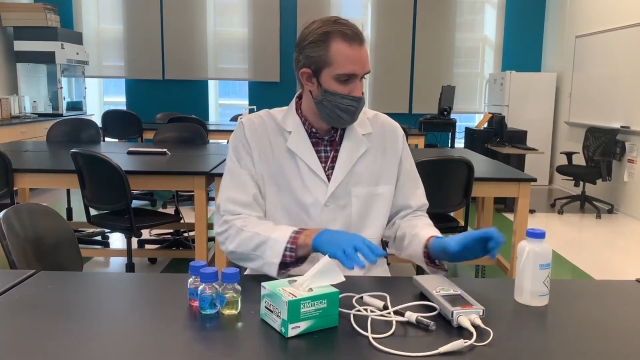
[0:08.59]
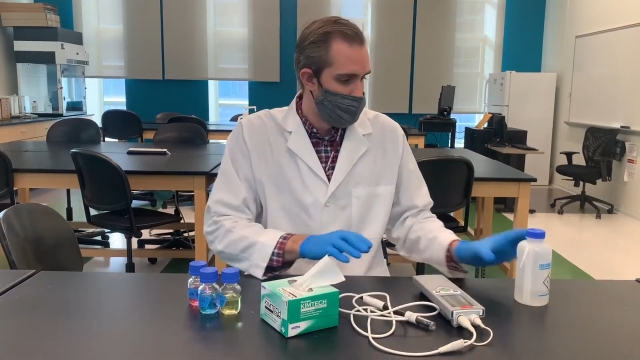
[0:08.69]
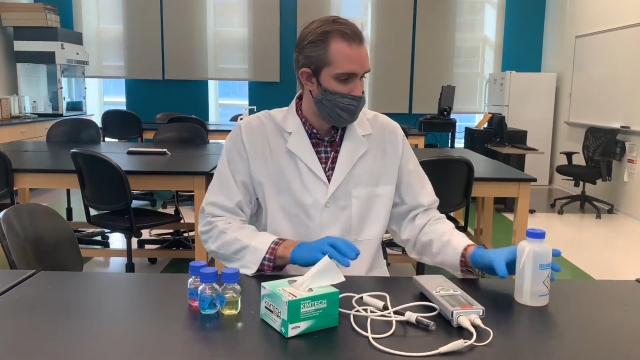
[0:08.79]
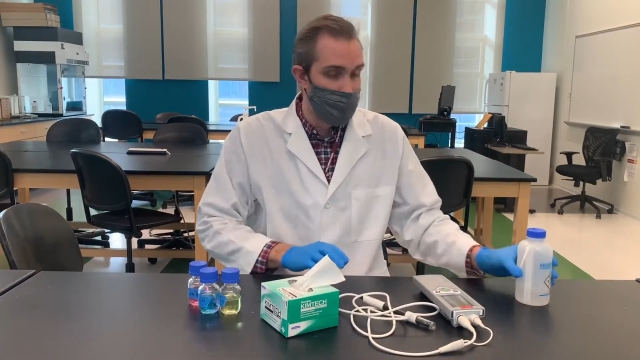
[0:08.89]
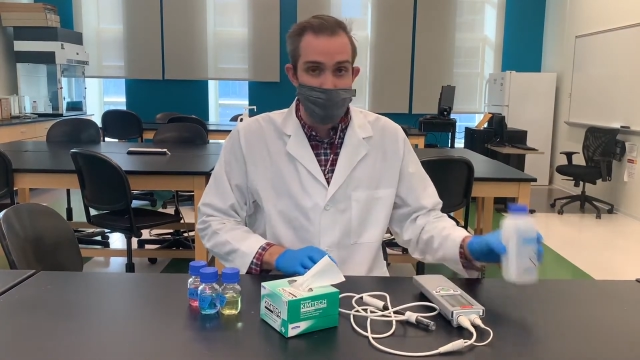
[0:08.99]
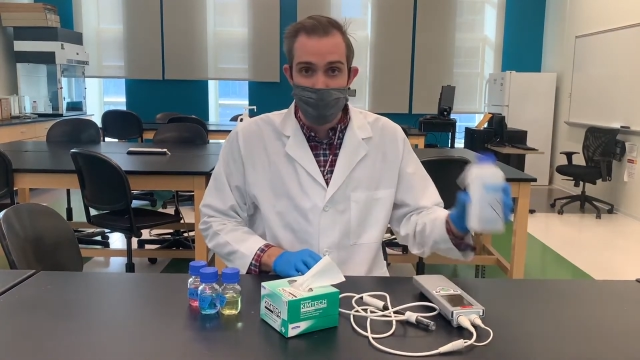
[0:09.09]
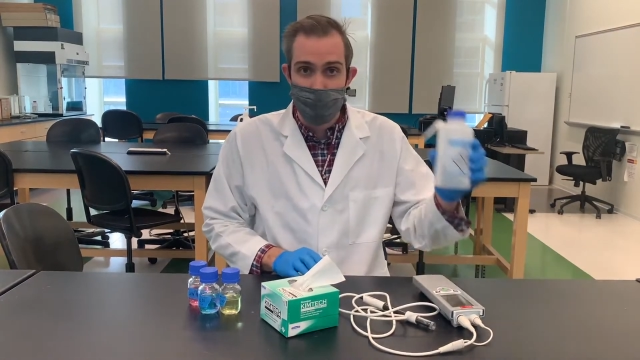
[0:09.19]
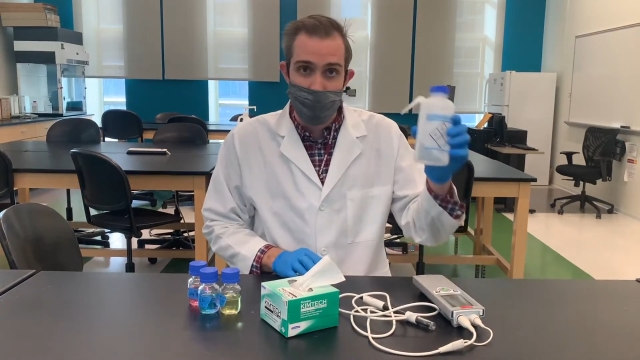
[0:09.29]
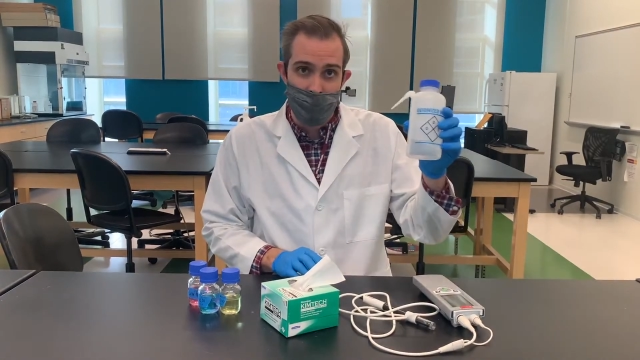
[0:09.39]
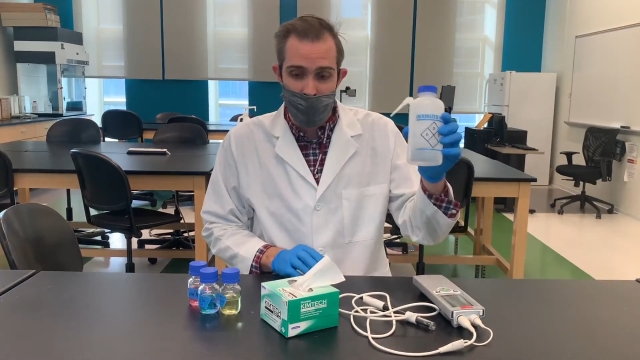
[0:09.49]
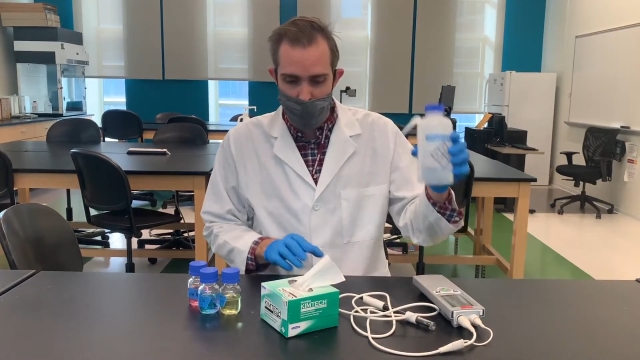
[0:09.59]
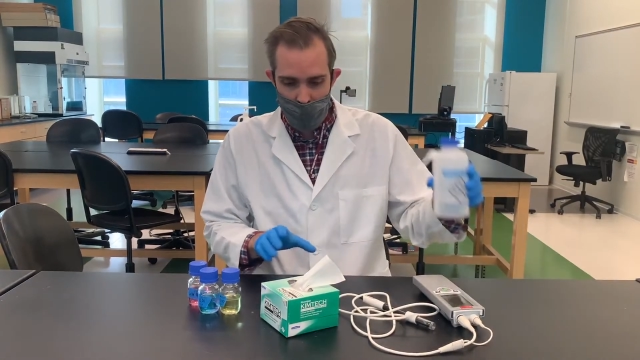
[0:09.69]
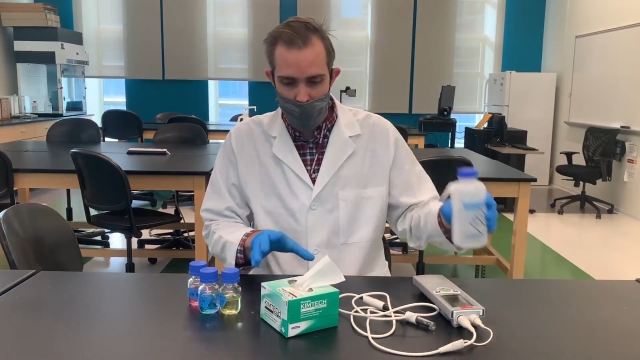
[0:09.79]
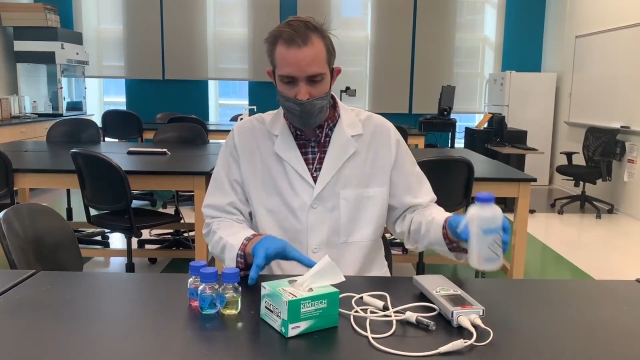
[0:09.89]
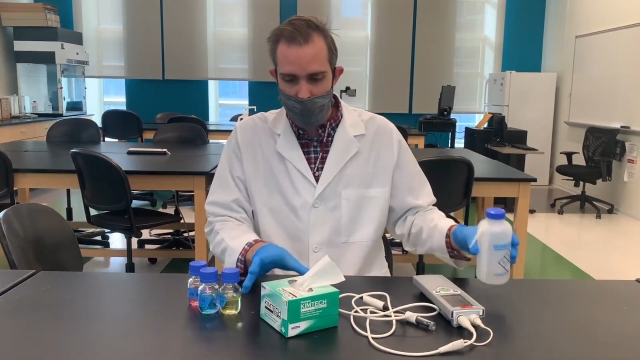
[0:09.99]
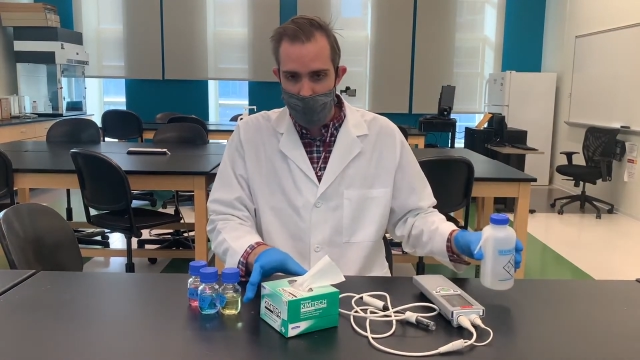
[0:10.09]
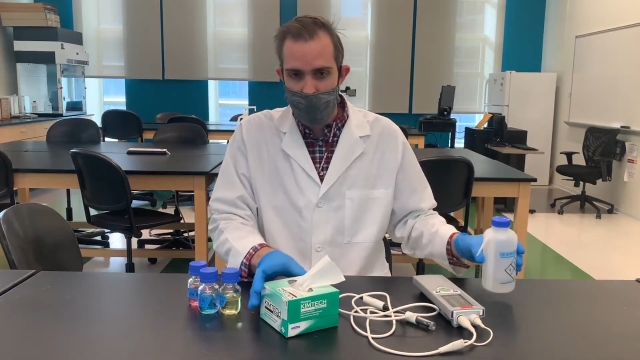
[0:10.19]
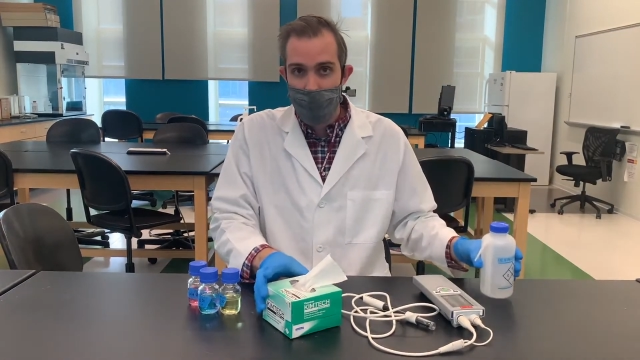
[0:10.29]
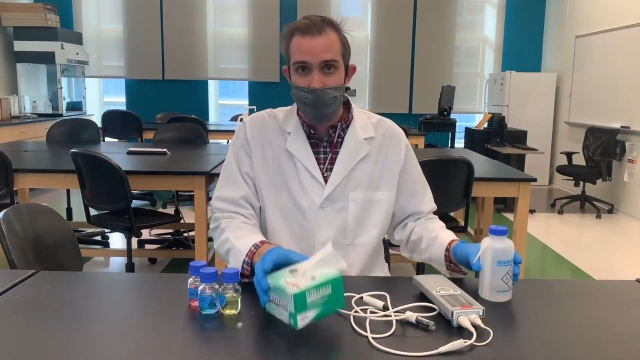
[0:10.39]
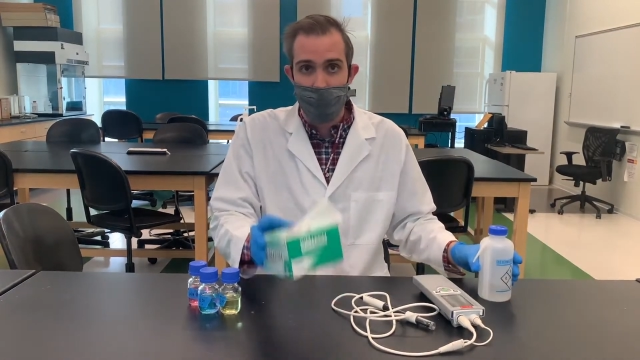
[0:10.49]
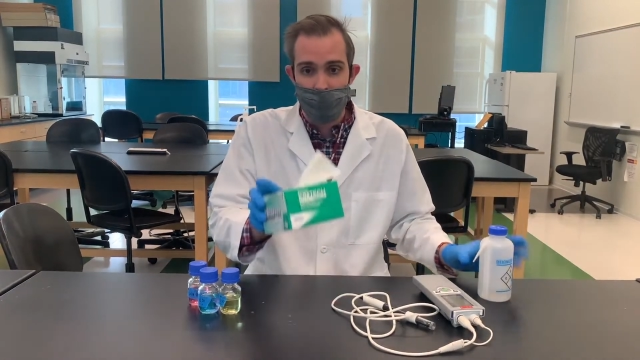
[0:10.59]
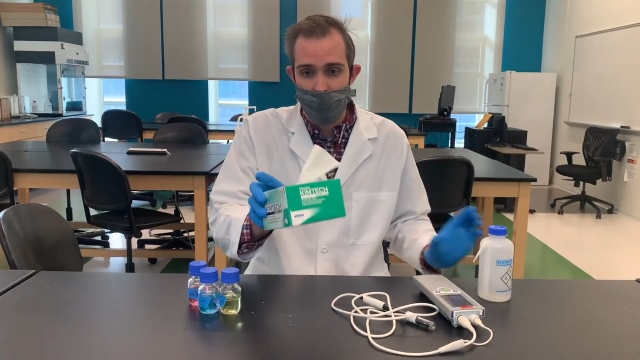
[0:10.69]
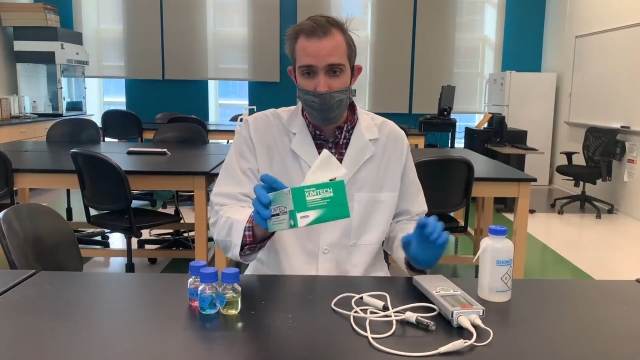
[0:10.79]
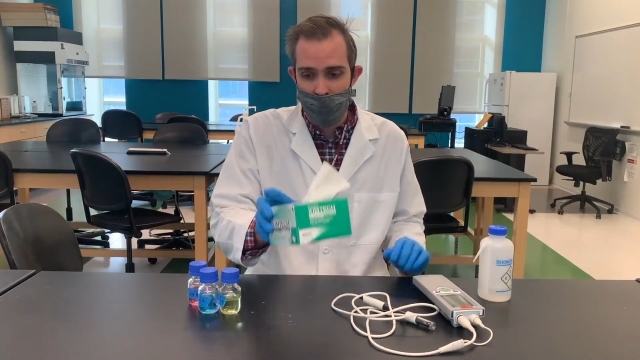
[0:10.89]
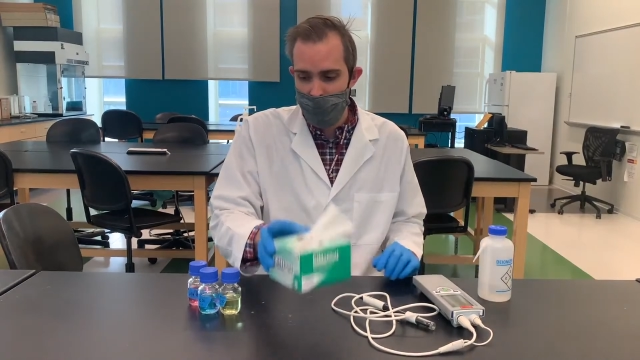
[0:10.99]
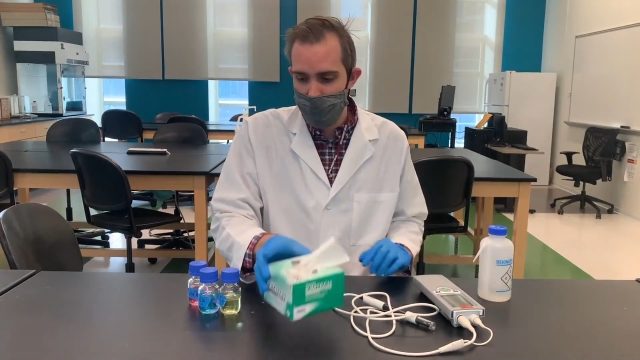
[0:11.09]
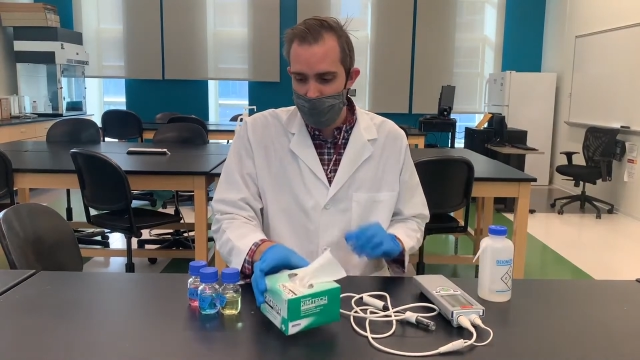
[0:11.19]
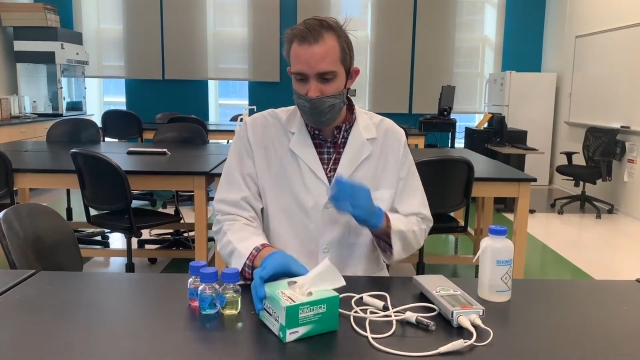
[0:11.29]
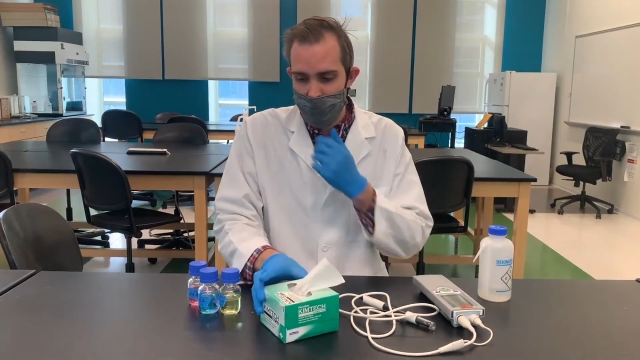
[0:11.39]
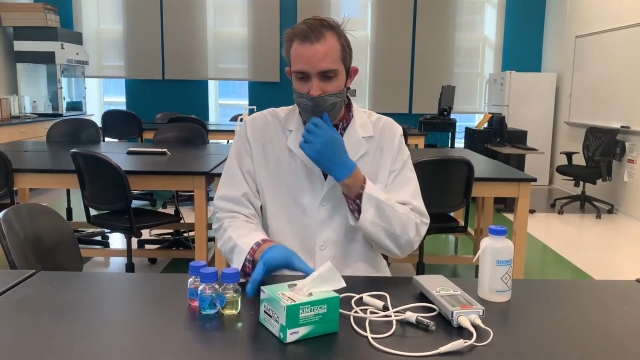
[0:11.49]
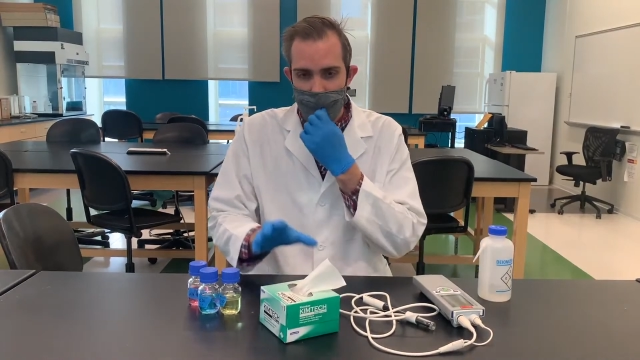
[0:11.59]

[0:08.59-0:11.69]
You'll need some DI water, the chem wipes,